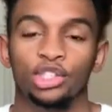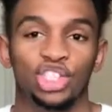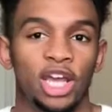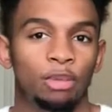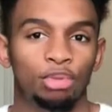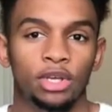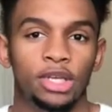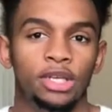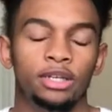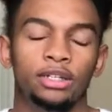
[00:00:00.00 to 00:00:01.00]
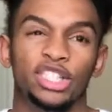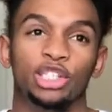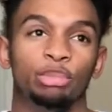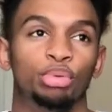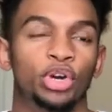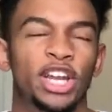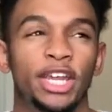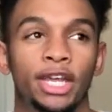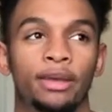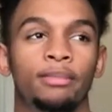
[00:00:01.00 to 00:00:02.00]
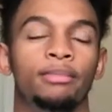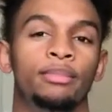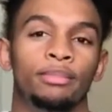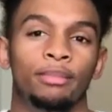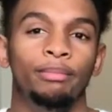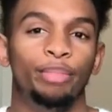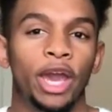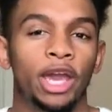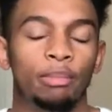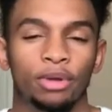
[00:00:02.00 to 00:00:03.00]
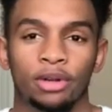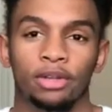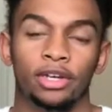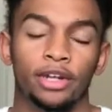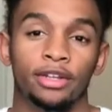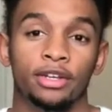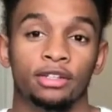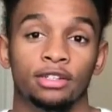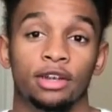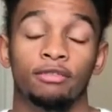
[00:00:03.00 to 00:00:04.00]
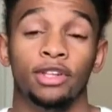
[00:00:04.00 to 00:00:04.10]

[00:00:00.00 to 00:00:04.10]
Champion, Supreme, Bape, and all that other good stuff.